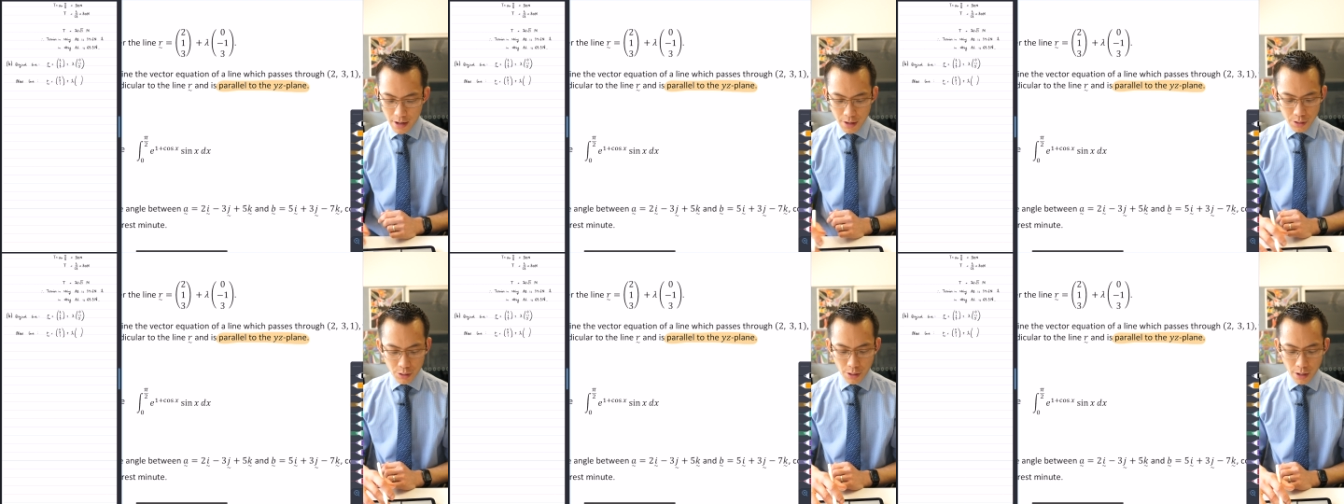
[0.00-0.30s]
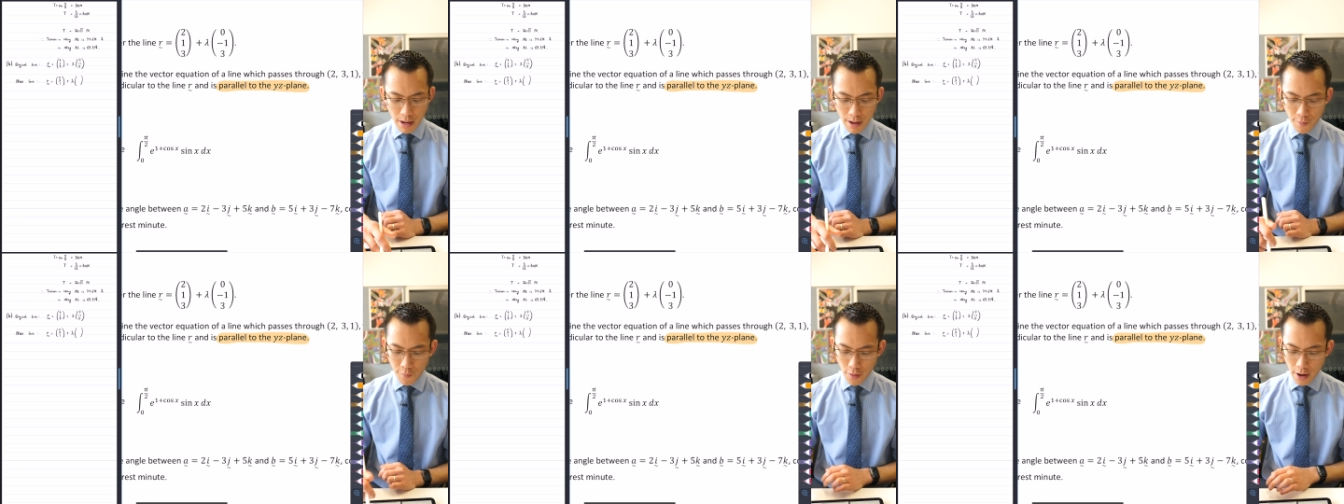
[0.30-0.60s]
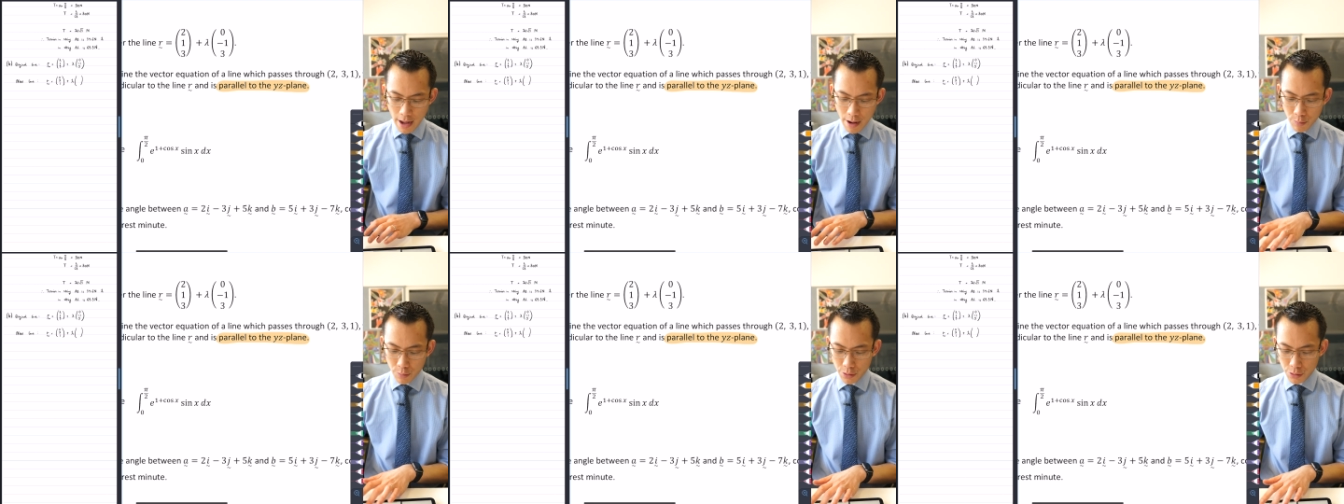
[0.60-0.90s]
So if
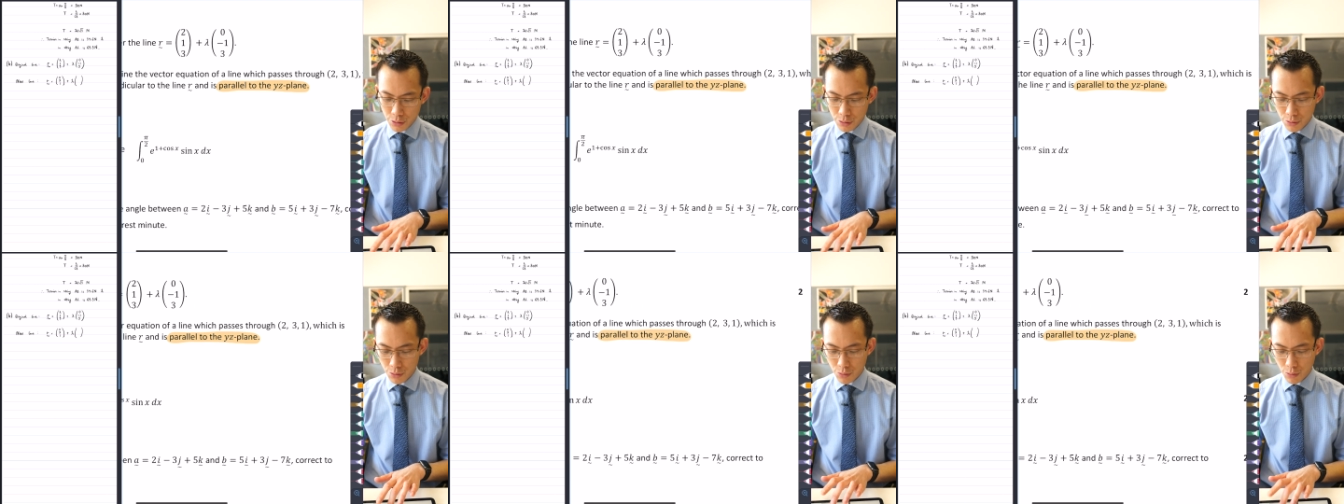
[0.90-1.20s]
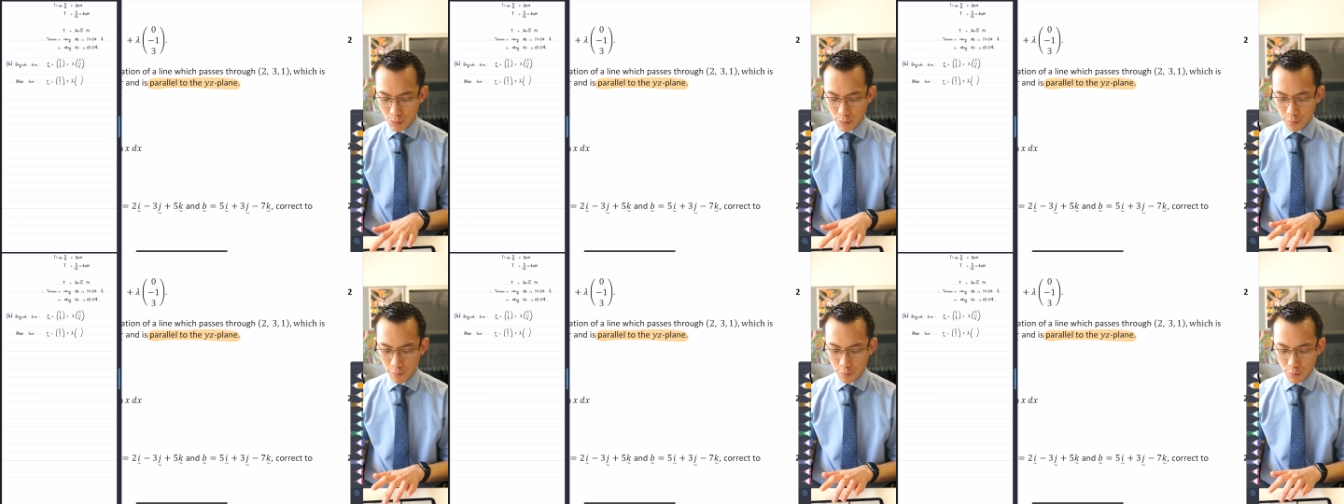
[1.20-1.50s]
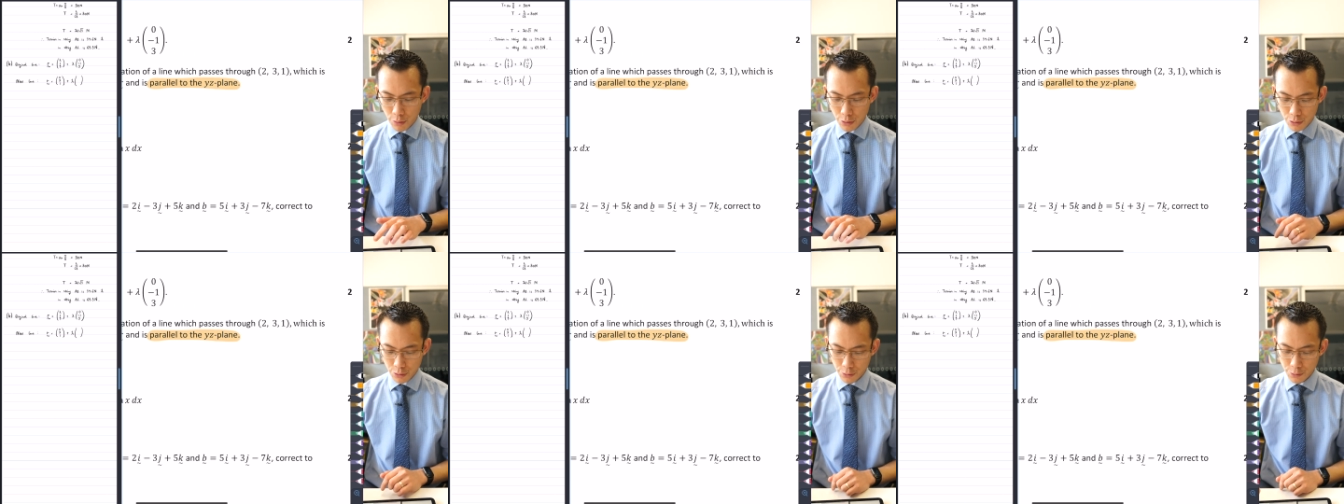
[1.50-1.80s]
I were to draw
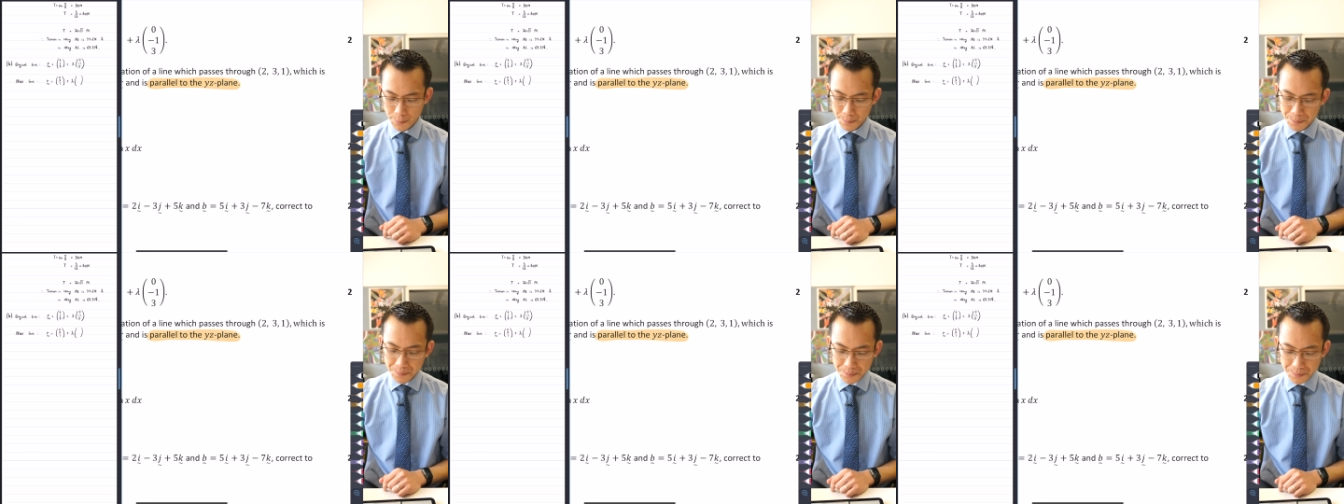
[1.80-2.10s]
for you,